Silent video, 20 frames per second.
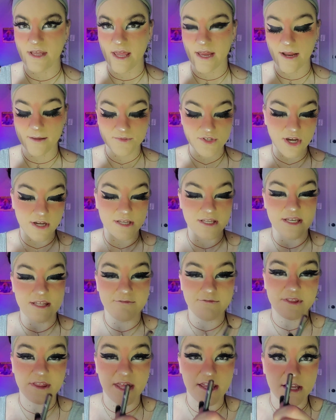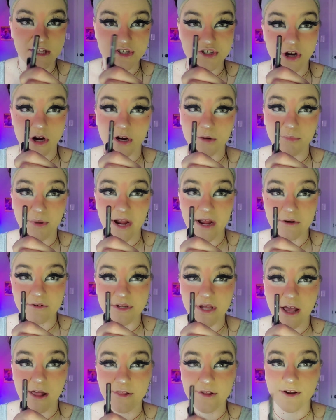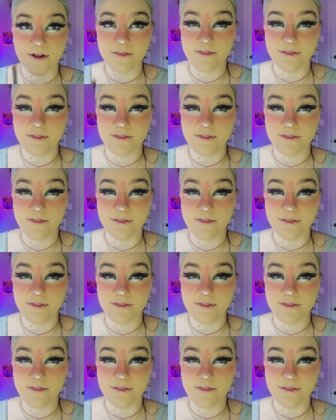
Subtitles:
And I'm talking even like a dark brown color.